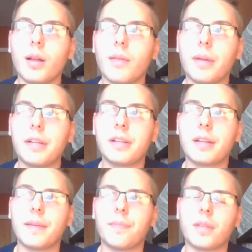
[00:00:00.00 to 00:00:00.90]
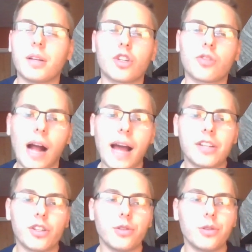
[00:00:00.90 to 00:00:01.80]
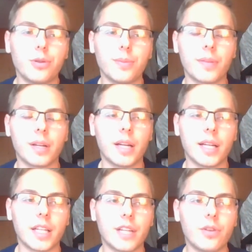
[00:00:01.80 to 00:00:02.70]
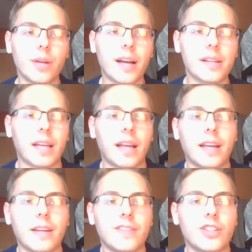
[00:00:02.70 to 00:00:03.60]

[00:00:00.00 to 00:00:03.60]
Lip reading: basically try to give you guys a